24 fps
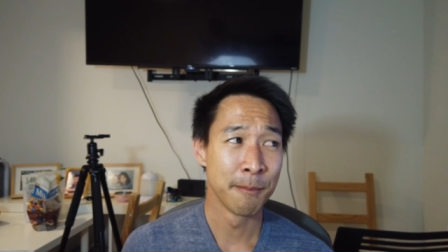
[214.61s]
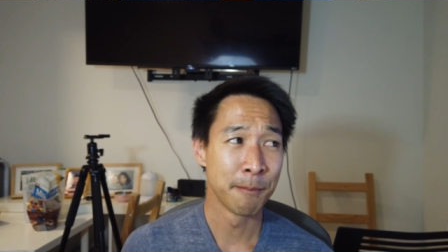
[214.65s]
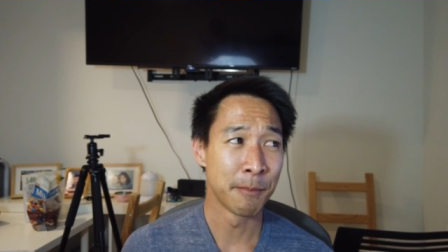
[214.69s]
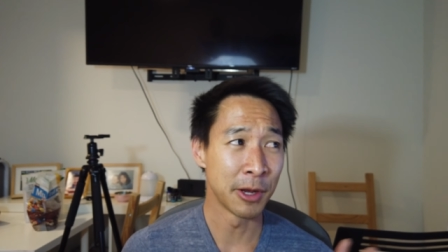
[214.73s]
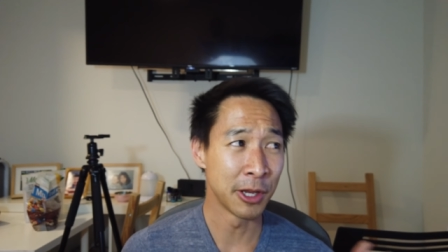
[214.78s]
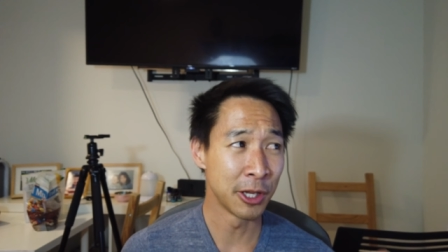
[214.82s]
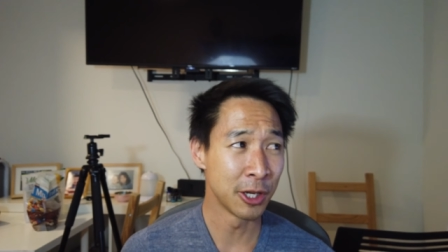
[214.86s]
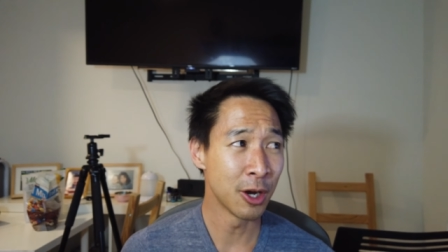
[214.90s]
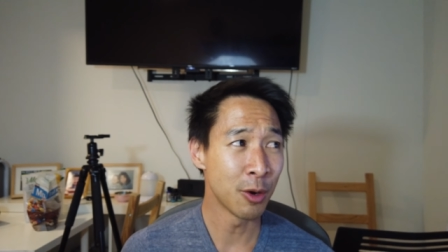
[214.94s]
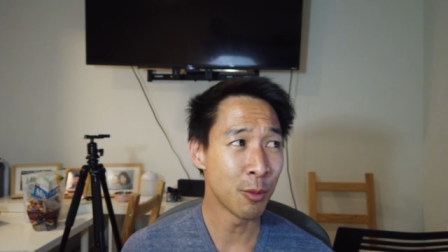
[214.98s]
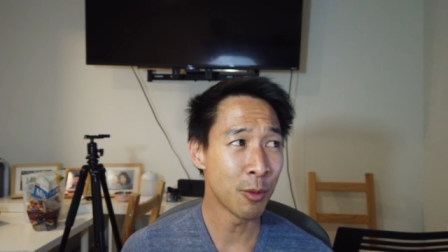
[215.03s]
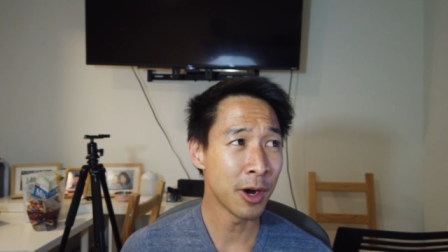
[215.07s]

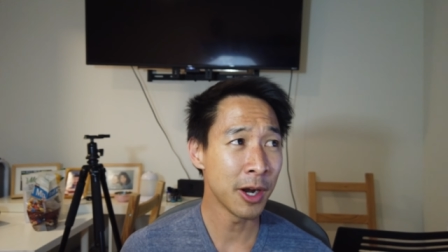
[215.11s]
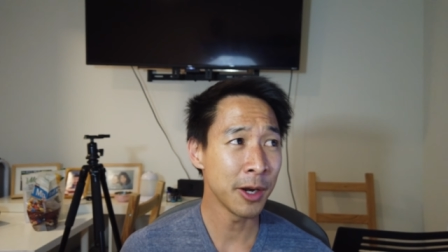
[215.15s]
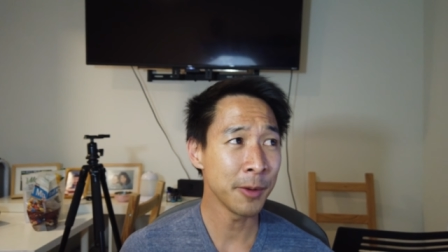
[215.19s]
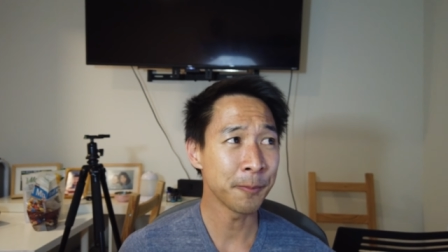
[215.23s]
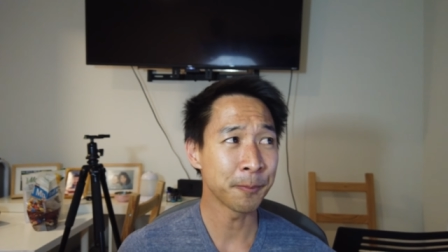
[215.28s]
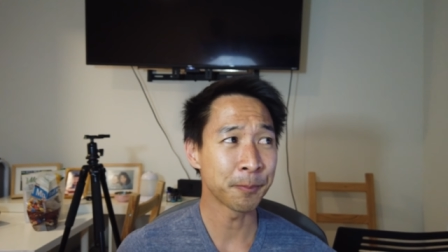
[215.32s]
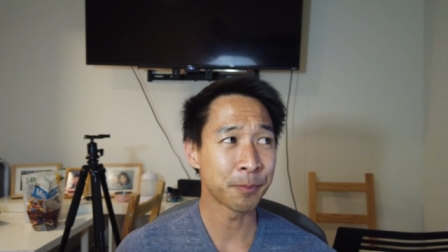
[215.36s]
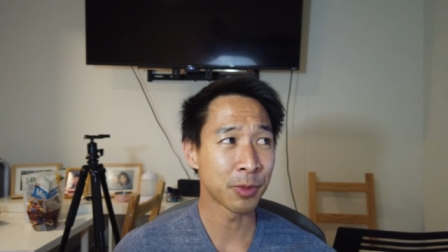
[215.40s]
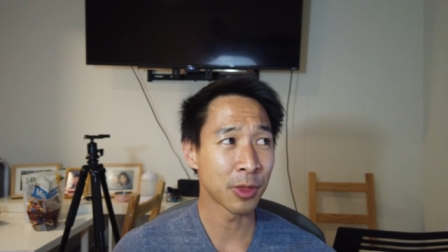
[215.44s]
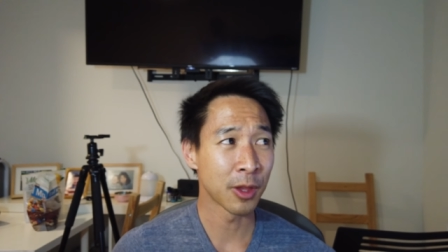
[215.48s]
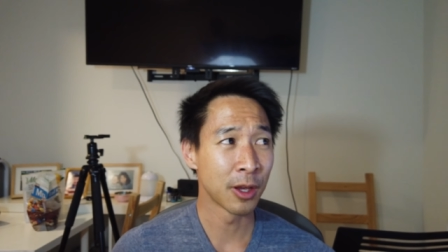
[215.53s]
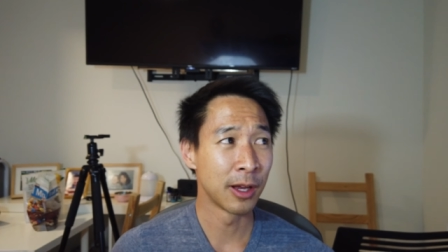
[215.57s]
But you know
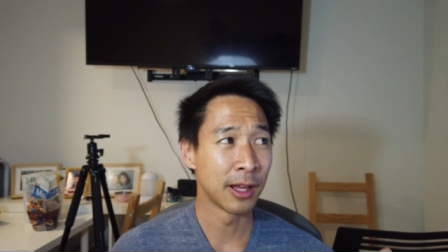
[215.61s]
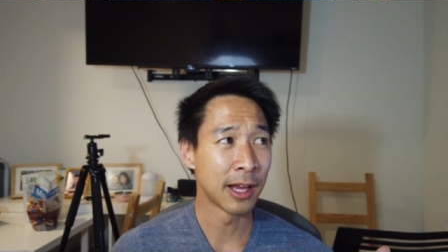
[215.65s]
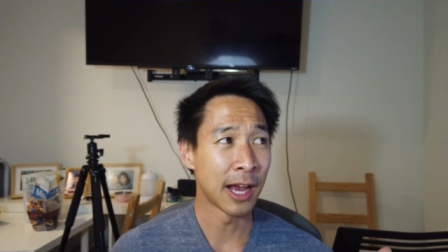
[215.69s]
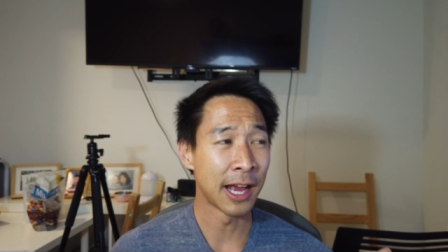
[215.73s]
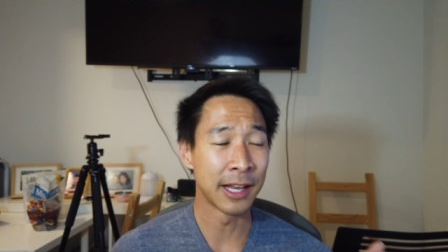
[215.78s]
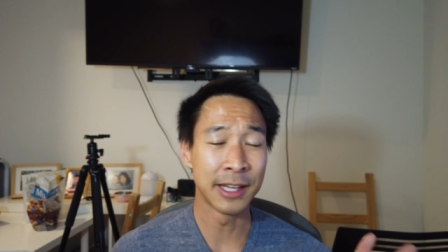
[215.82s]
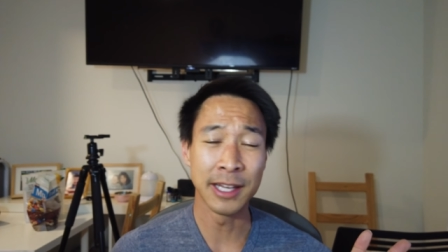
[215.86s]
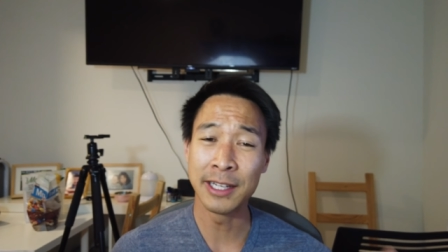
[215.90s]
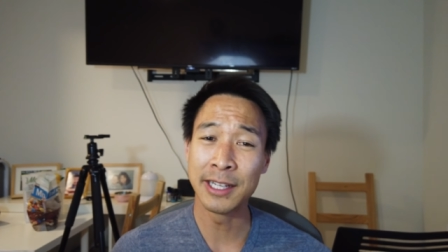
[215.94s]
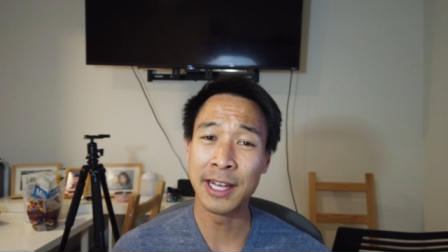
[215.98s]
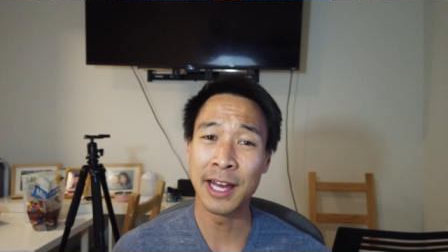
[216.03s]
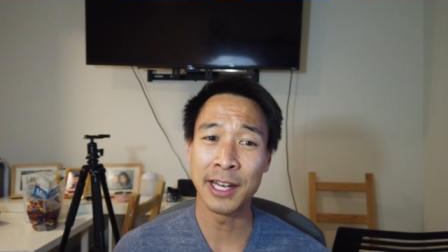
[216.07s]
what?
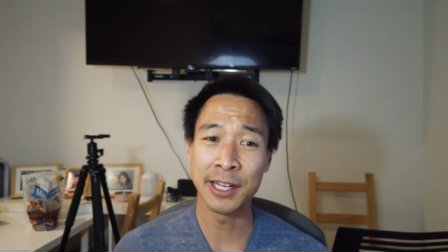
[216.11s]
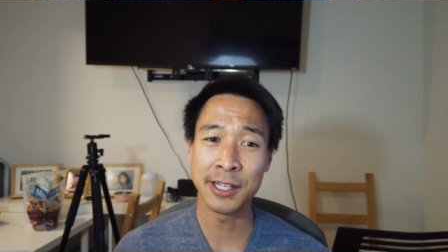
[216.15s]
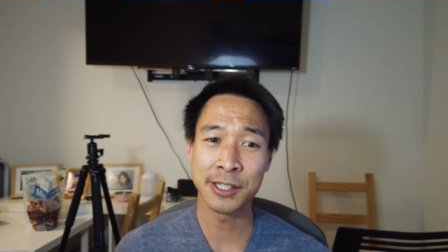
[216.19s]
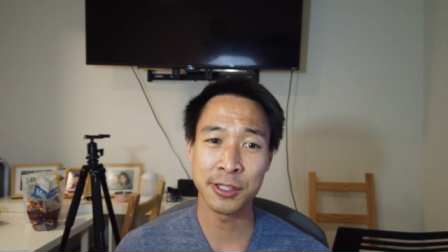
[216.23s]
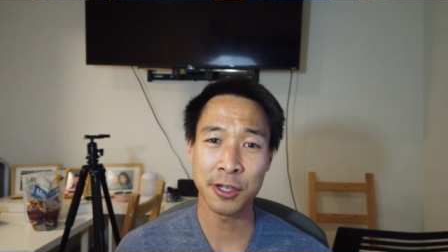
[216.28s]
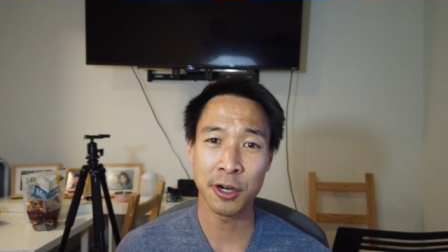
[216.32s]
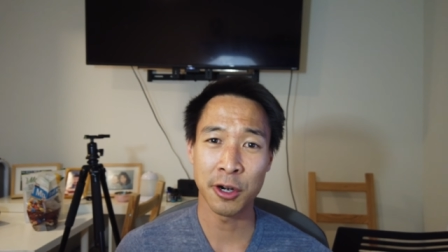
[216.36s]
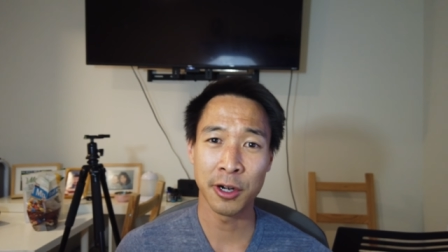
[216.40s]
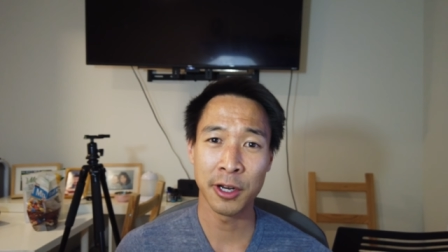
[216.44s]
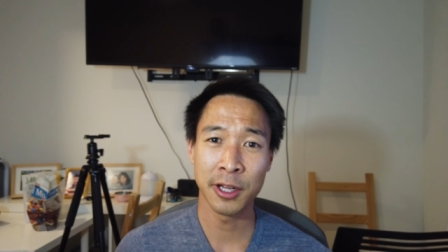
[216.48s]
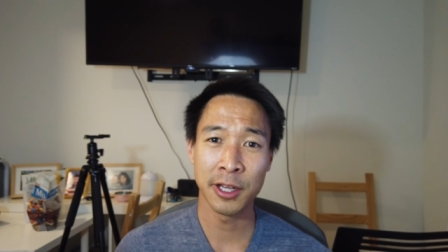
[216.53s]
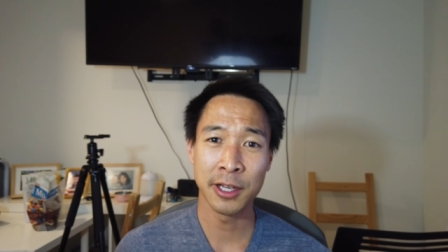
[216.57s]
I did get it
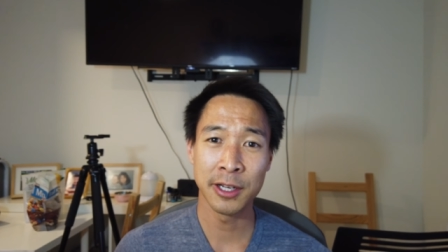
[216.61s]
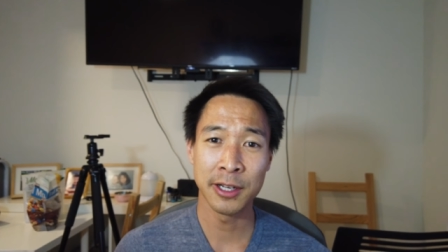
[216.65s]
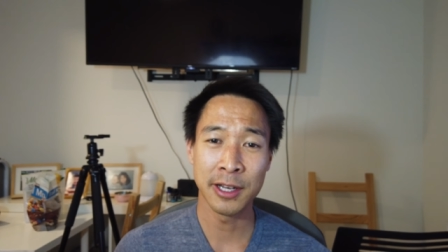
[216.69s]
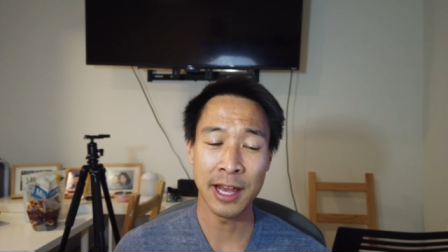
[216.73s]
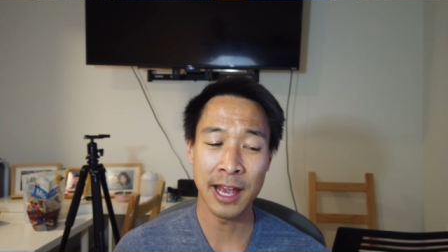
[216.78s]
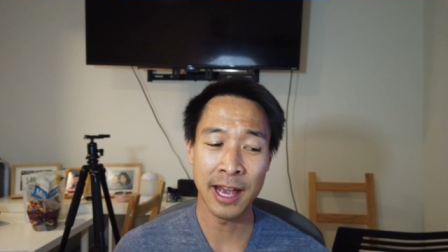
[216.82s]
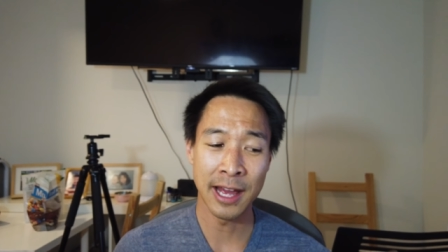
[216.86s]
started,